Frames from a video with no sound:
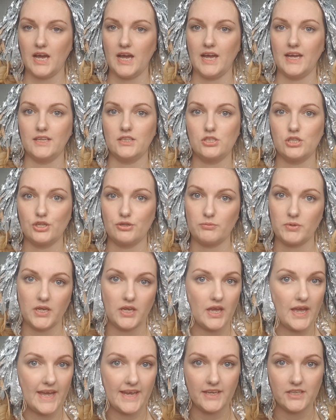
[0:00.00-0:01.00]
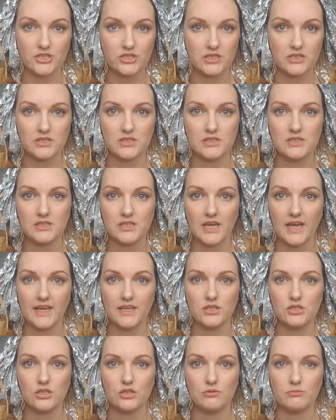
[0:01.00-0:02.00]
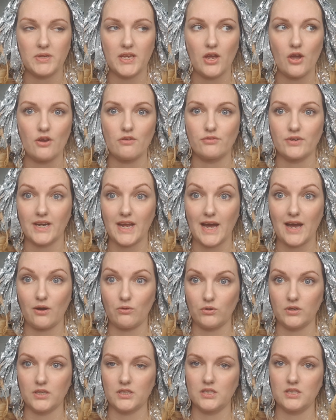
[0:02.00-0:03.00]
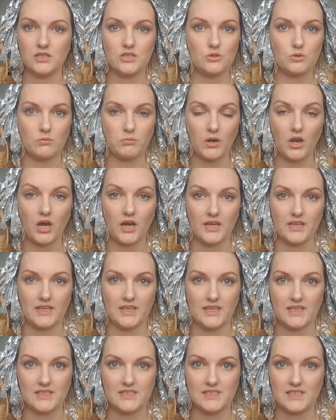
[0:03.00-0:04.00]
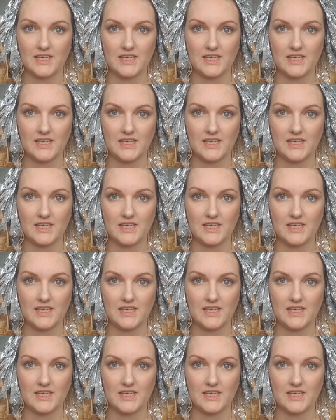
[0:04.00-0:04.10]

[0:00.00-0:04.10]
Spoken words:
It took me ages. It took me over an hour to apply this.